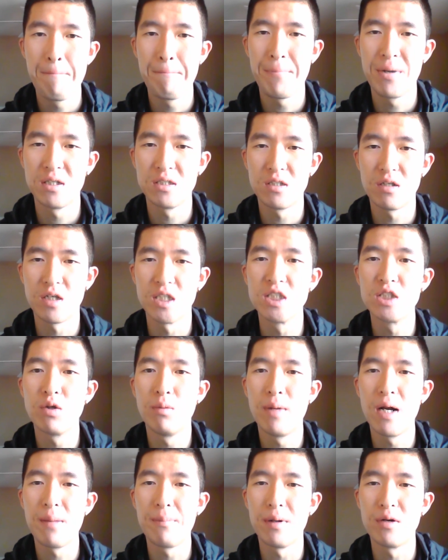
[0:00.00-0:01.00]
But there are
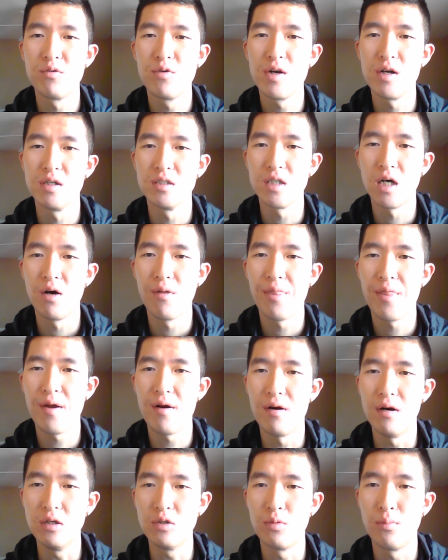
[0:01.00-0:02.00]
so many barriers out
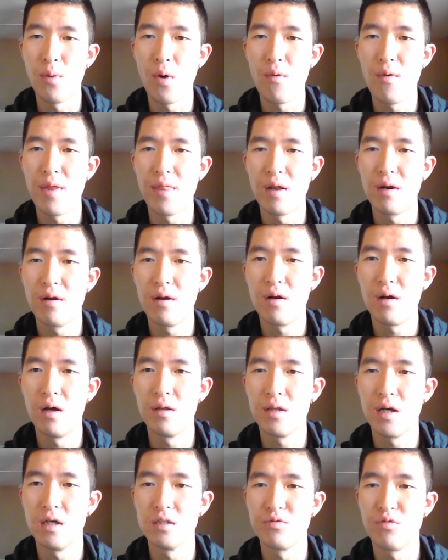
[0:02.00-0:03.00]
there to prevent
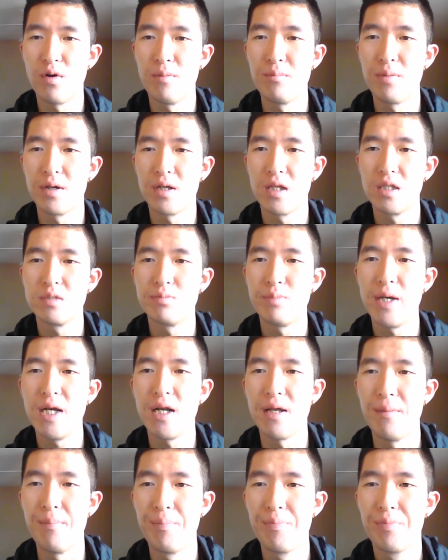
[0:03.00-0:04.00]
adults from
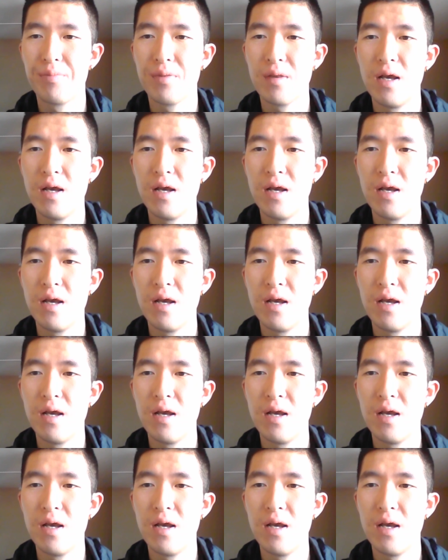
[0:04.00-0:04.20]
participating.